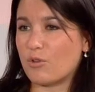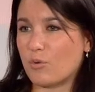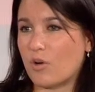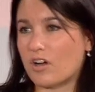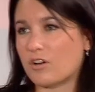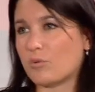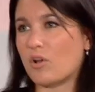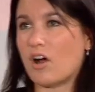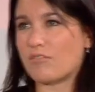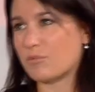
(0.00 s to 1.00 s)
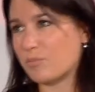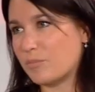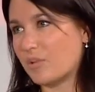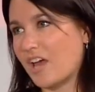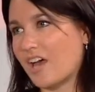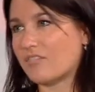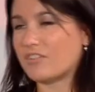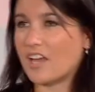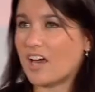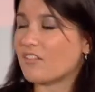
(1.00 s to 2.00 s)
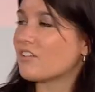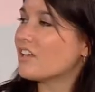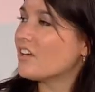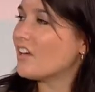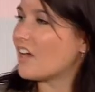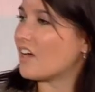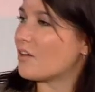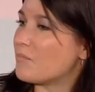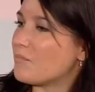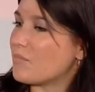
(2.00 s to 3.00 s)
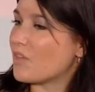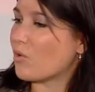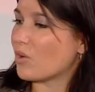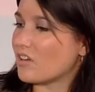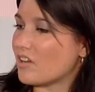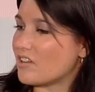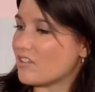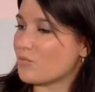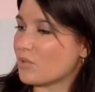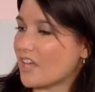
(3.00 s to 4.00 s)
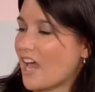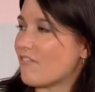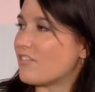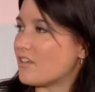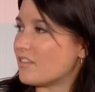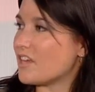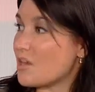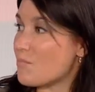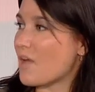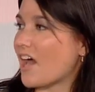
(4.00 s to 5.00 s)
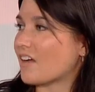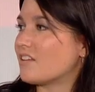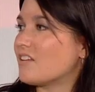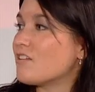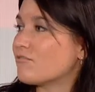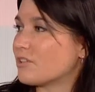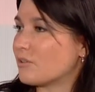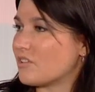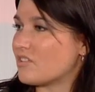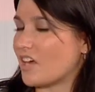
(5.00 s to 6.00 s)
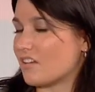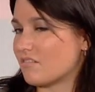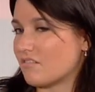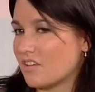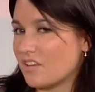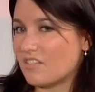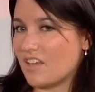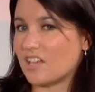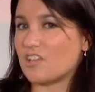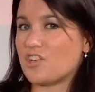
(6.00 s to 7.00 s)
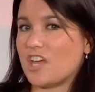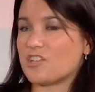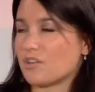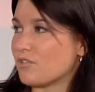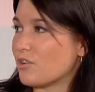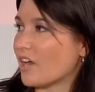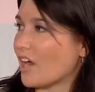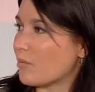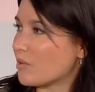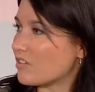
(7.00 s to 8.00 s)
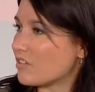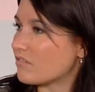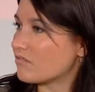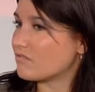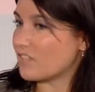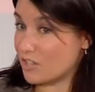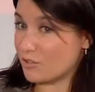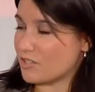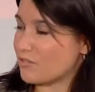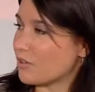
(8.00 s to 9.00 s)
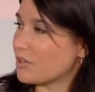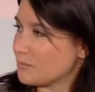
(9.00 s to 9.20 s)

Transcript: in the water. We'll offer people half and half, or it doesn't really have the impact and the influence that can change our viewing habits and increase viewing.